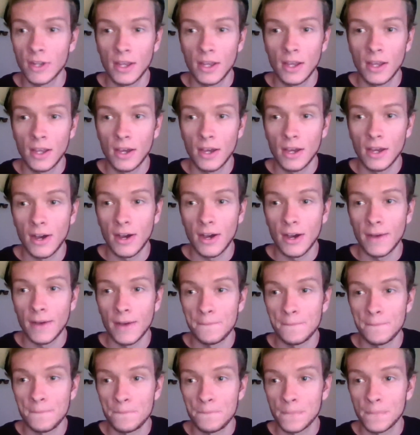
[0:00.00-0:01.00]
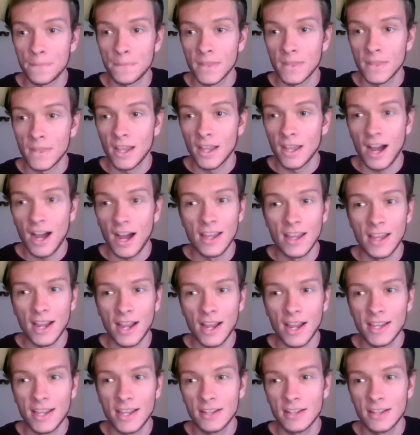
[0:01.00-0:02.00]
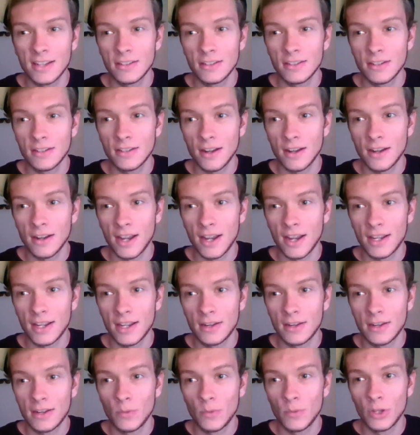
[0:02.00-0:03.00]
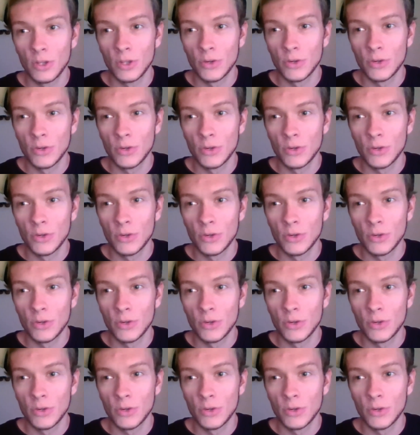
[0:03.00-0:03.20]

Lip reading: Um, I will agree.